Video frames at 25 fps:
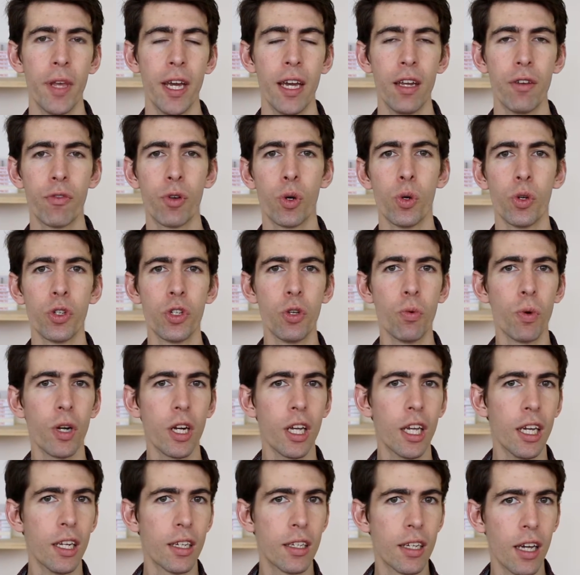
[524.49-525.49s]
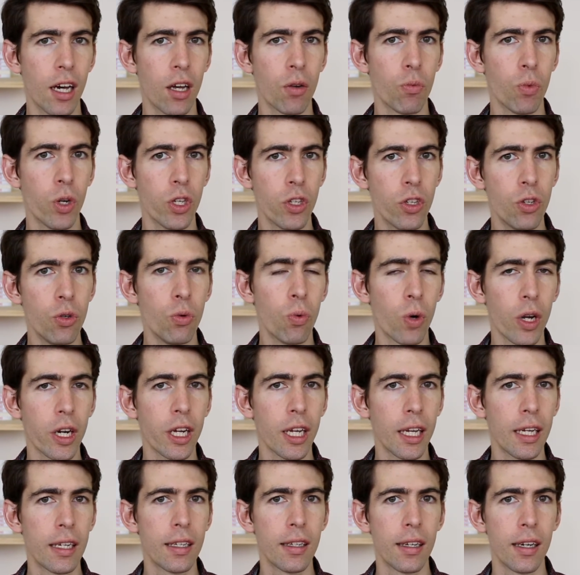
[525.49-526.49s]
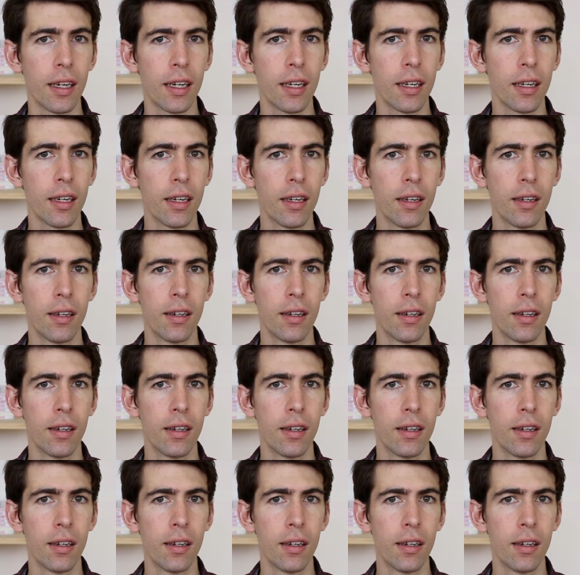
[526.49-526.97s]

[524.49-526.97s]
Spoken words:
And of course you want to get done what you want to get done.